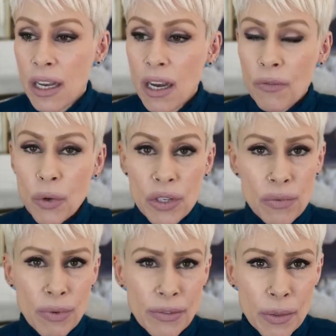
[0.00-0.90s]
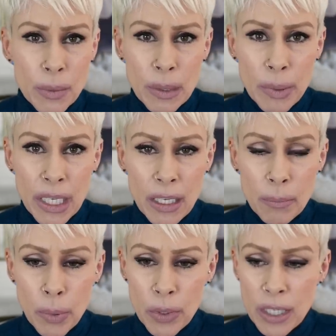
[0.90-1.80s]
Of course, River would be
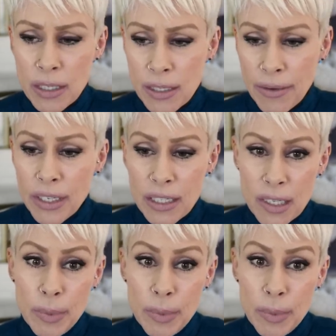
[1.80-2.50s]
born in the 70s.